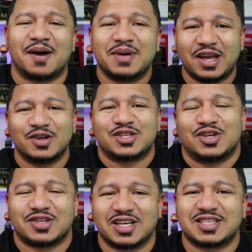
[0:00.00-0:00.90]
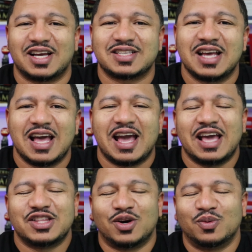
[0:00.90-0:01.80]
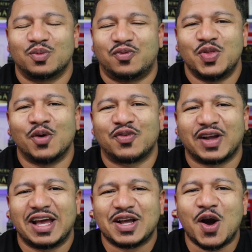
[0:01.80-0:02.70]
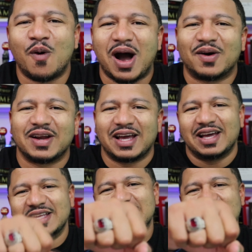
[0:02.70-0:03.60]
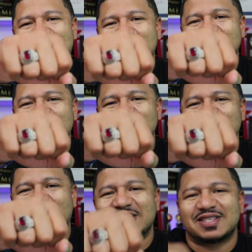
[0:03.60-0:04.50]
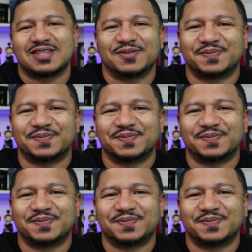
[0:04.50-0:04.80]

Here's to your success, and don't forget, go out and dominate your space.